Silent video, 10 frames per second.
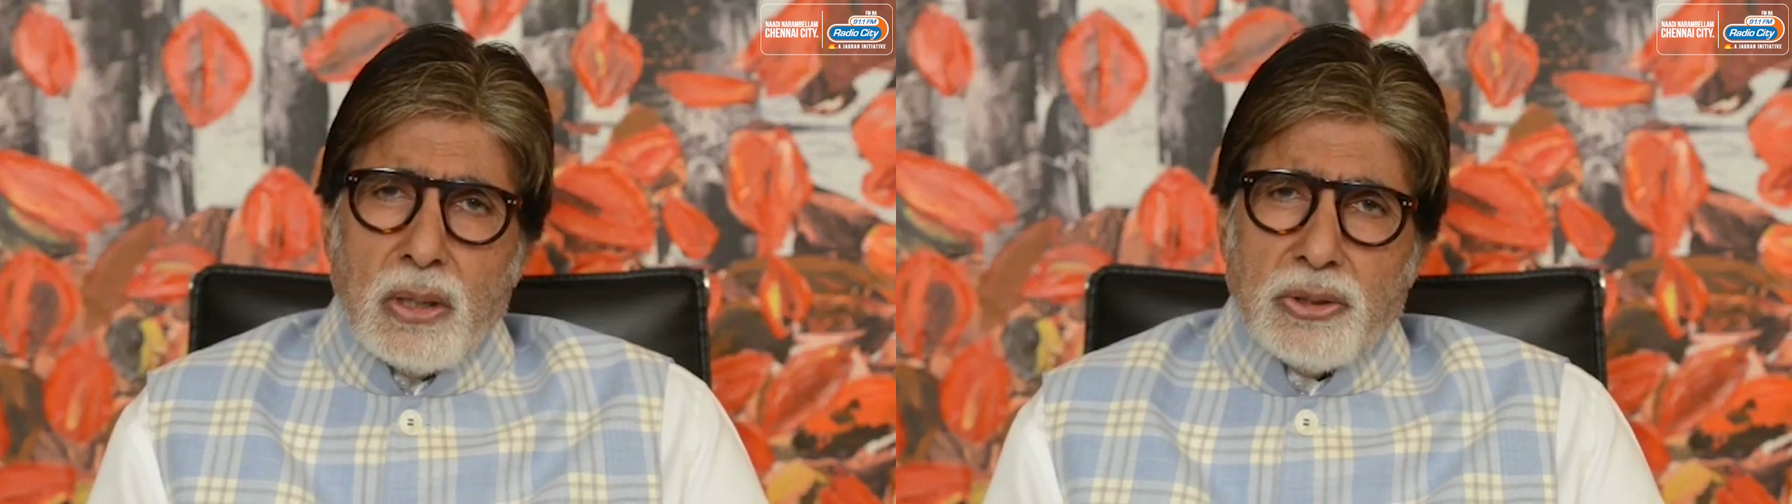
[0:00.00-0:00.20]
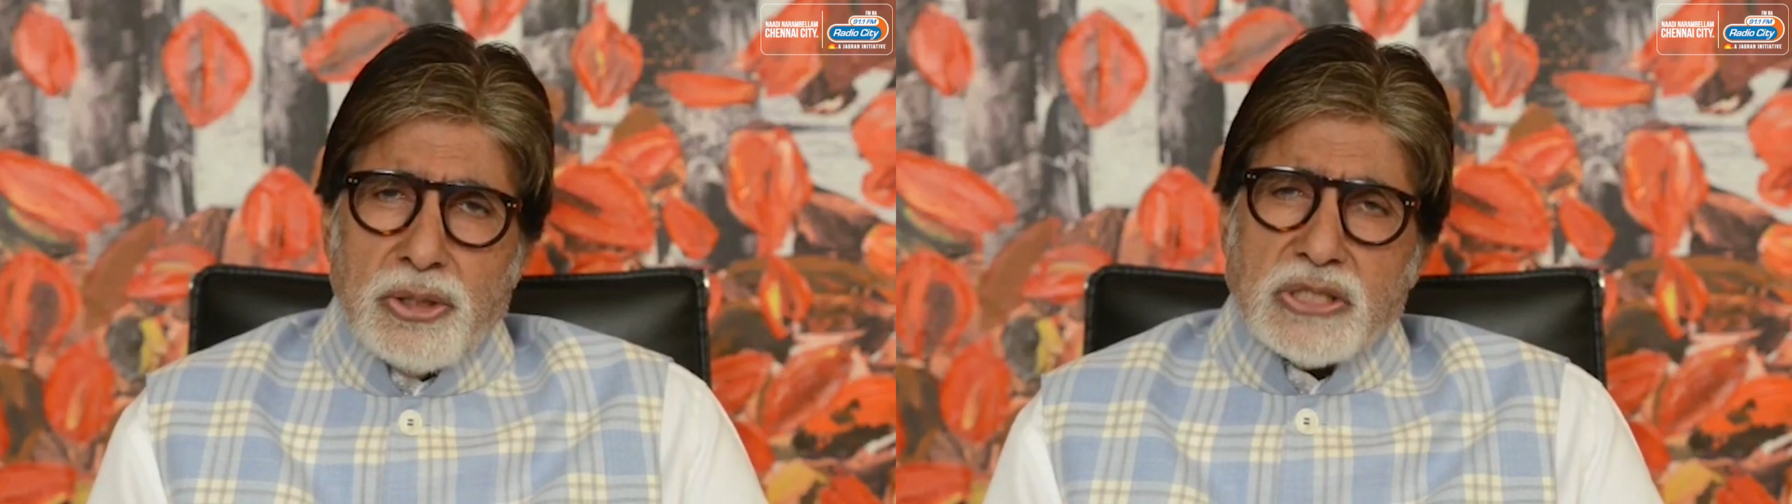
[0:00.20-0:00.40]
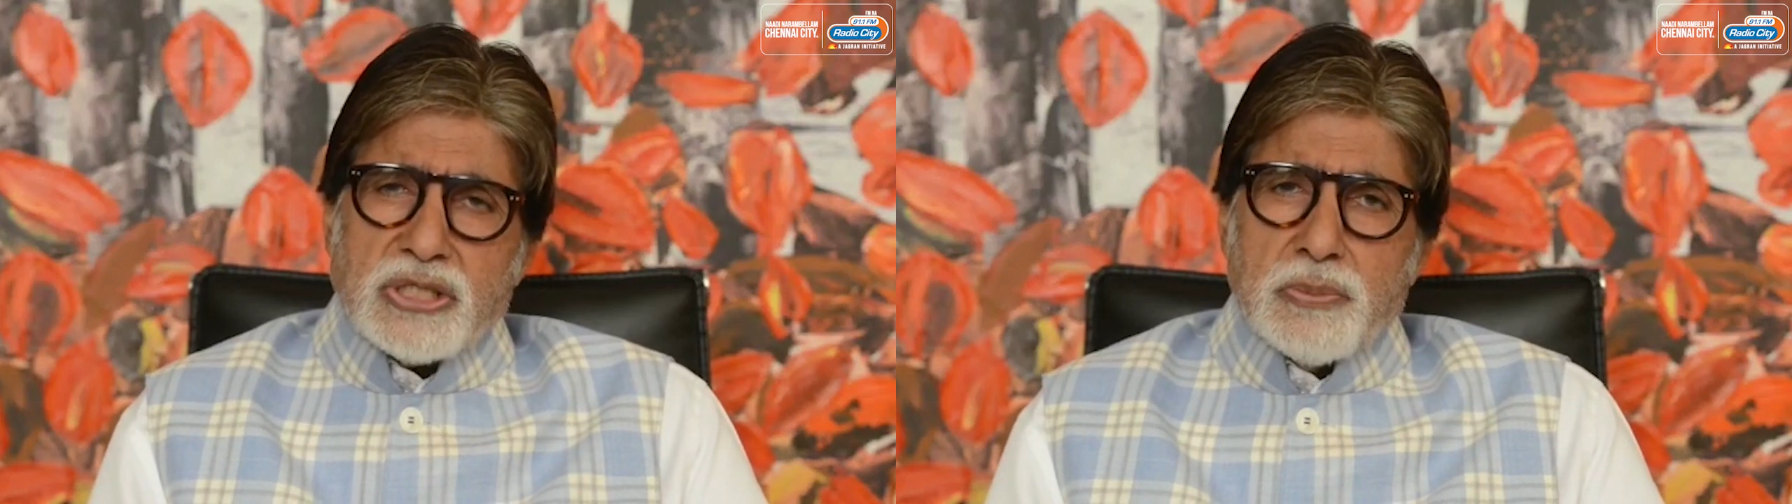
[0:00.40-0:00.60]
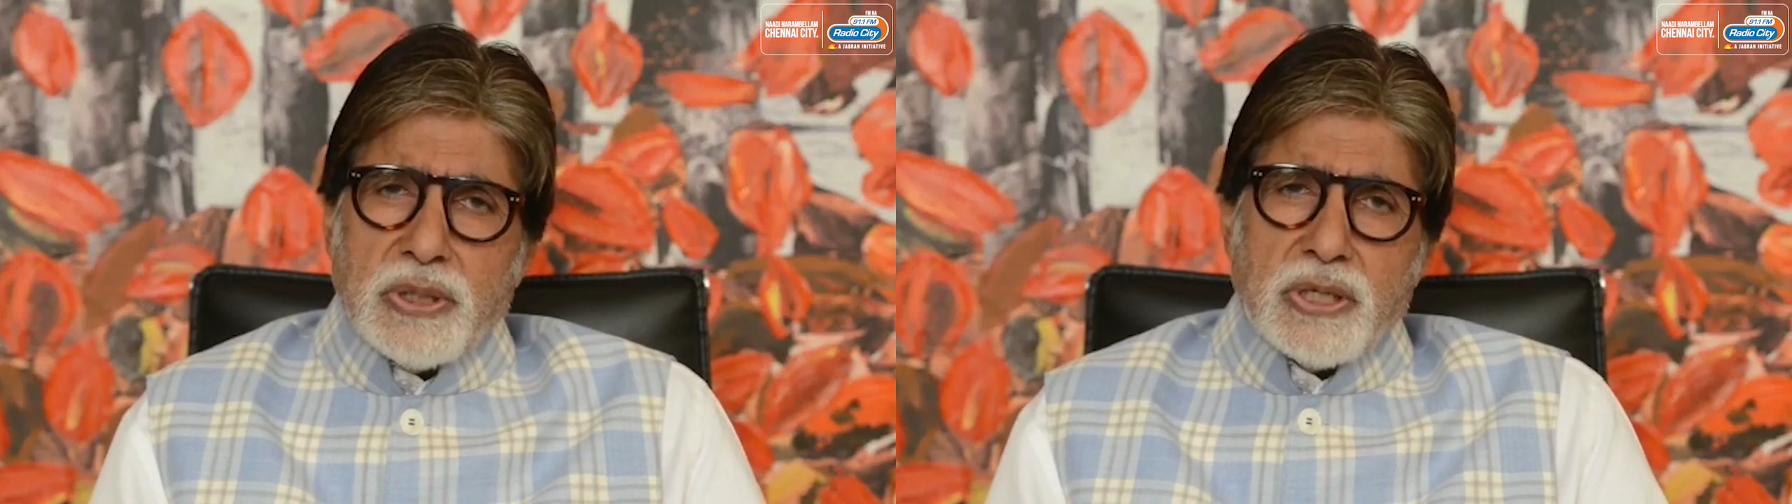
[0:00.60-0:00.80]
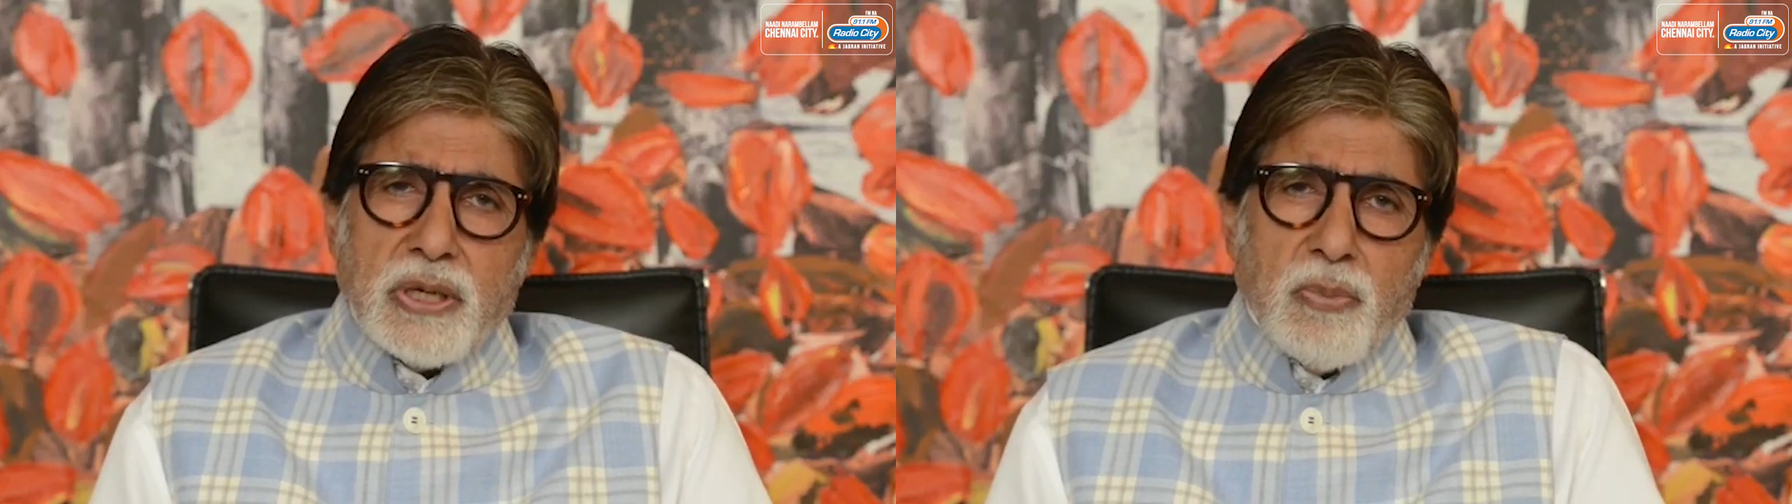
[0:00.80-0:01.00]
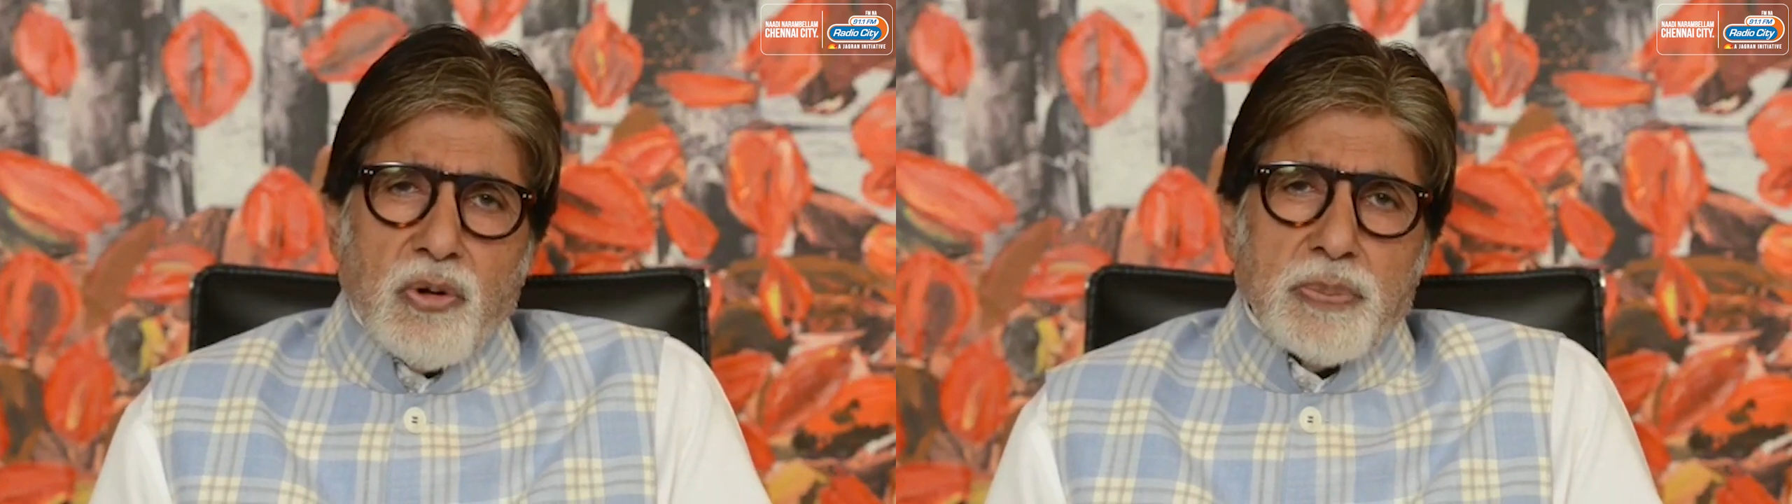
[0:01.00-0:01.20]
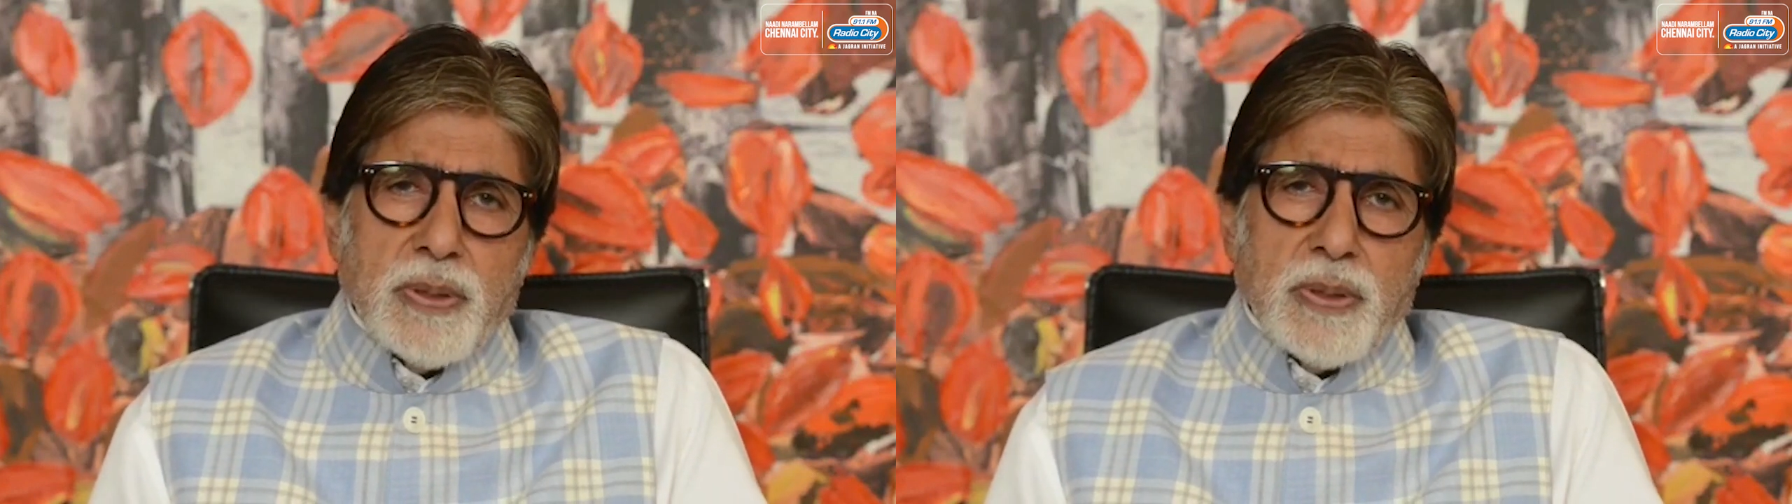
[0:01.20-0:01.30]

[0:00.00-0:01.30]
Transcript: The estimated number of